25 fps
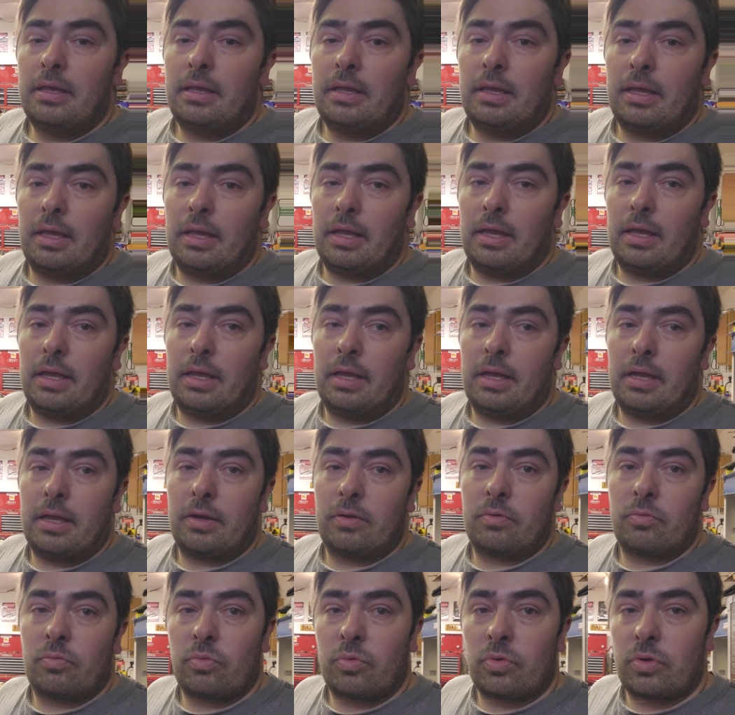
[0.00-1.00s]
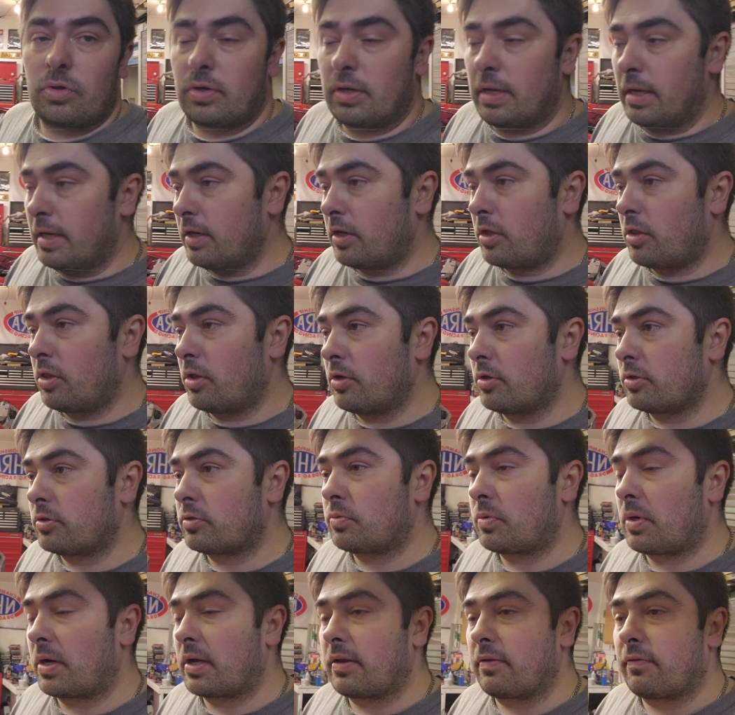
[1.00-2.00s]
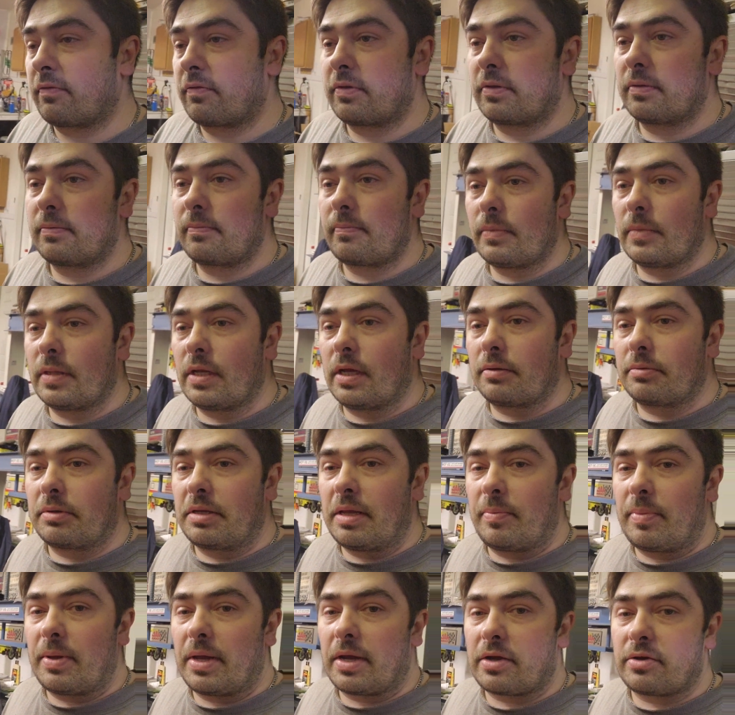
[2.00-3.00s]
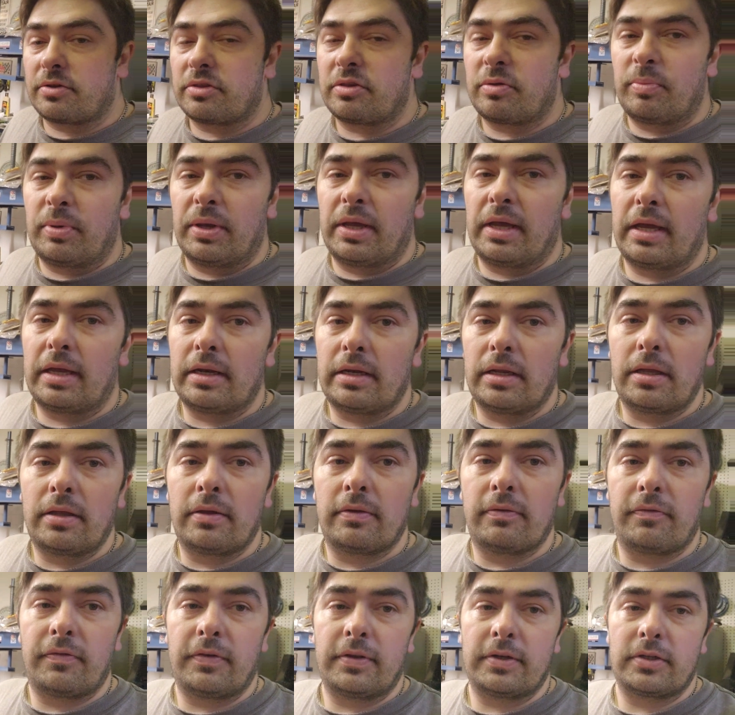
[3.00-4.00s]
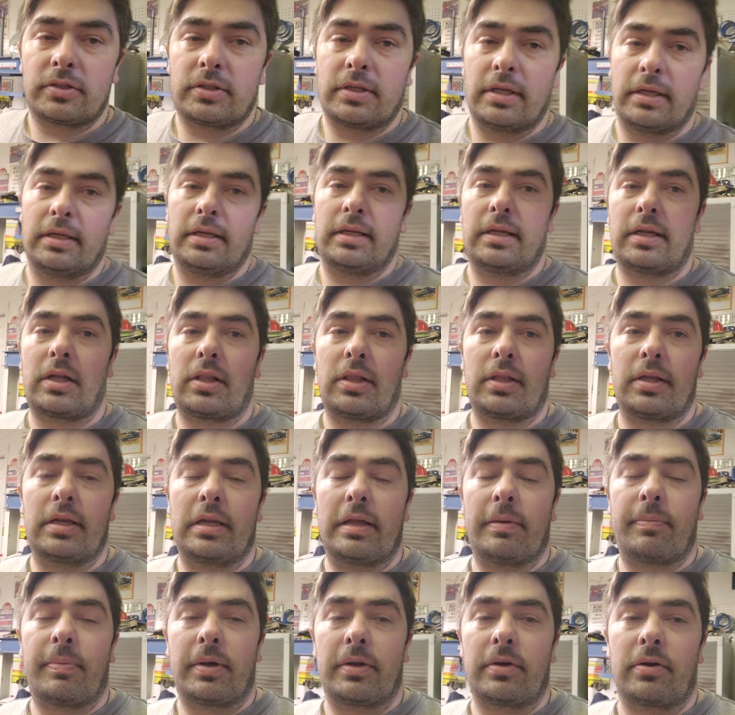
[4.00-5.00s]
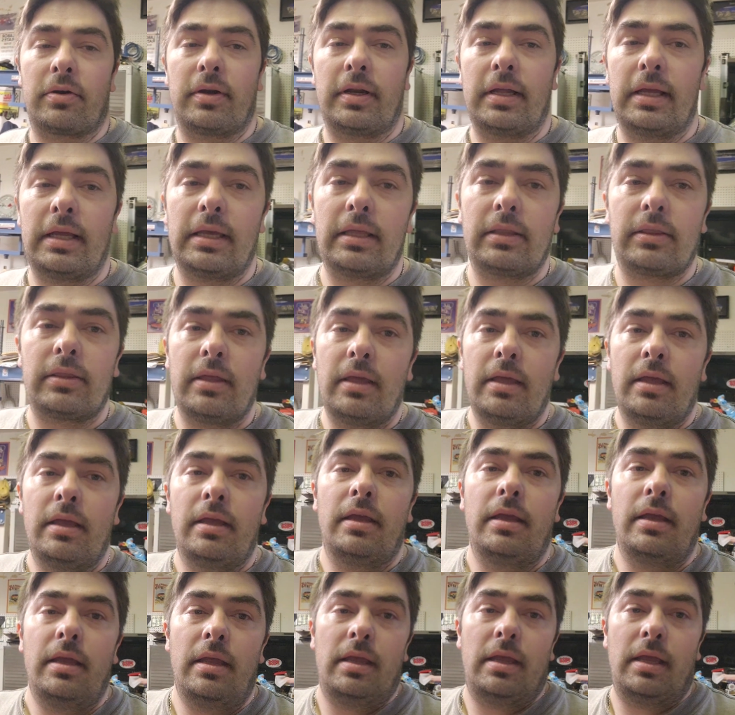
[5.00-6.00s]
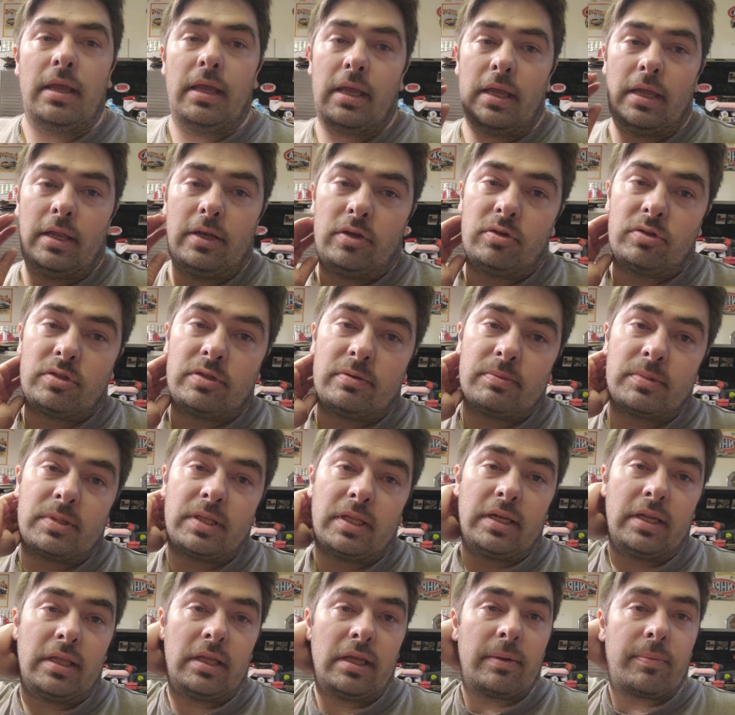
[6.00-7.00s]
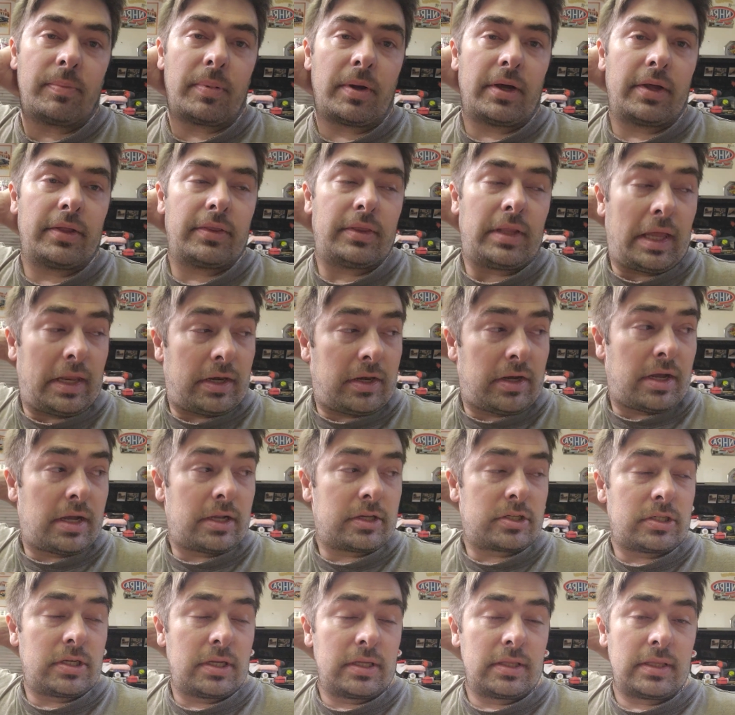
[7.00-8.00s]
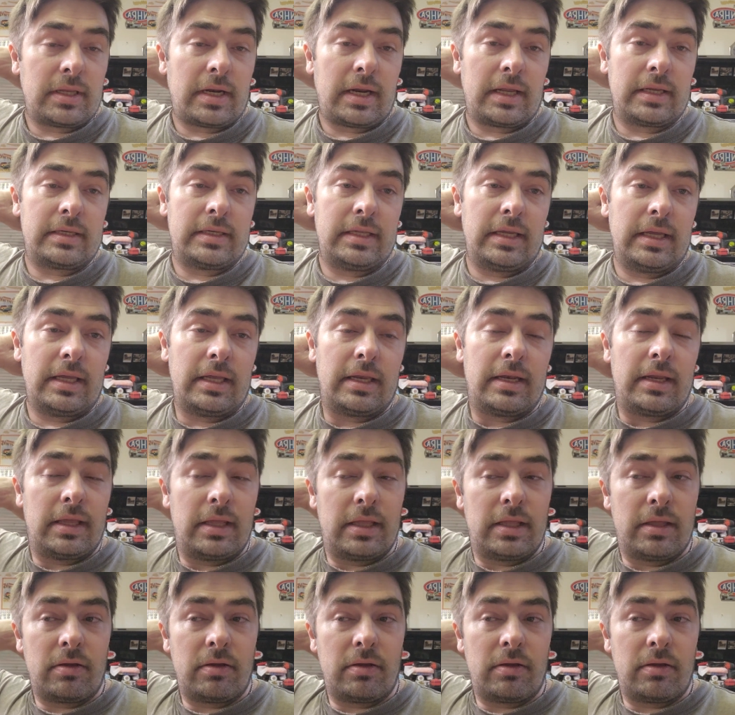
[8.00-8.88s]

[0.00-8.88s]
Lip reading: And we're getting close where I can get back on the bed, finish getting it cleaned up underneath, and do some cleaning up on that notching that I did,